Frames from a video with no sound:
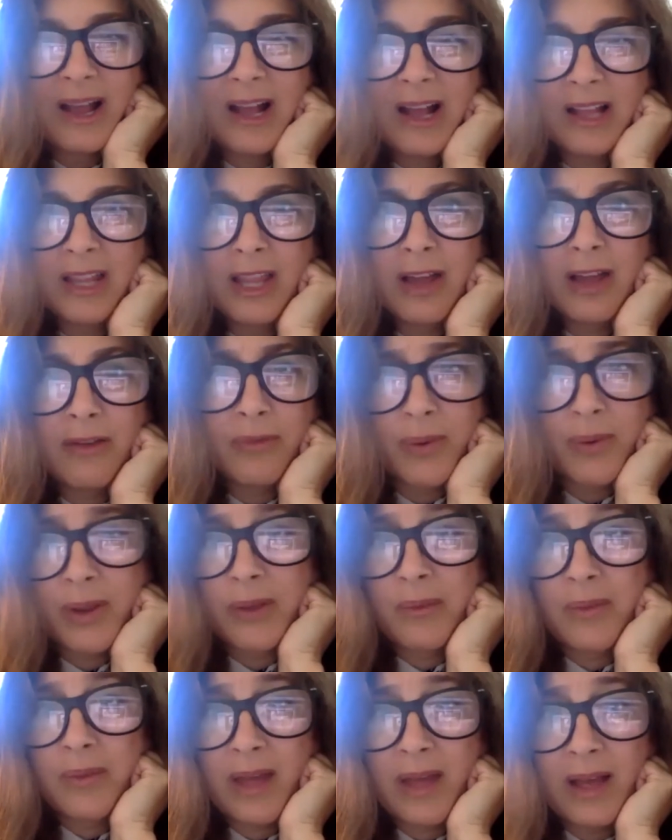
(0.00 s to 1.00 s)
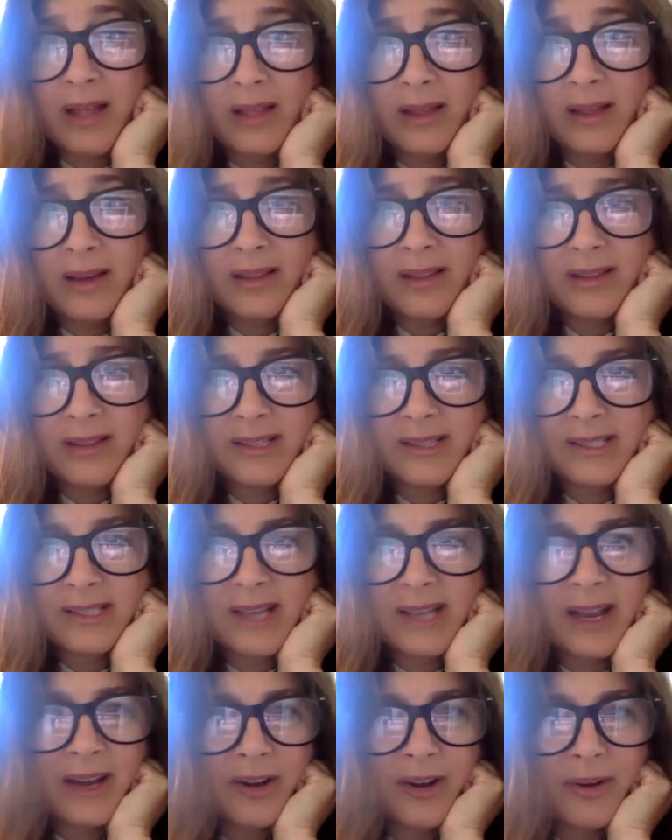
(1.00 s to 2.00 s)
I love working with Ella, the
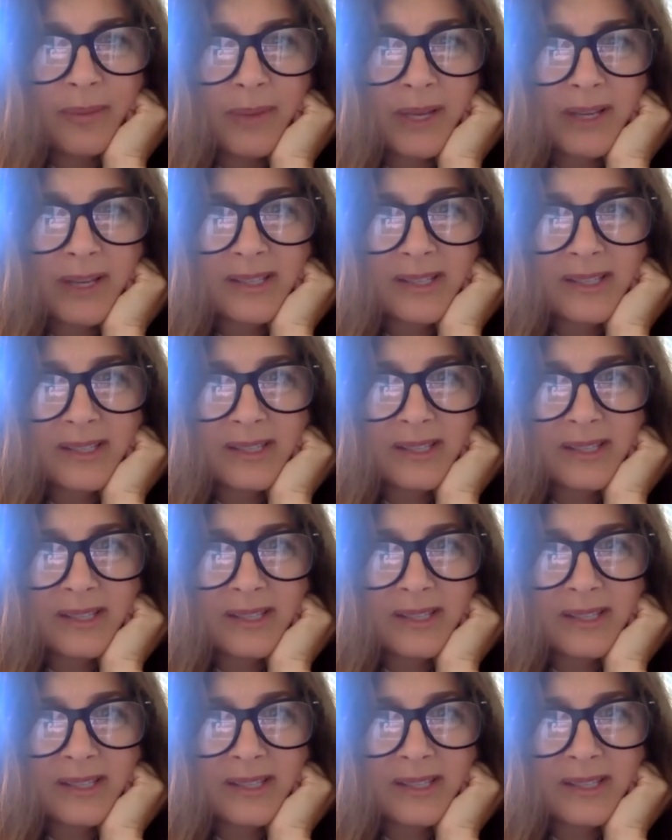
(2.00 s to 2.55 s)
designer, because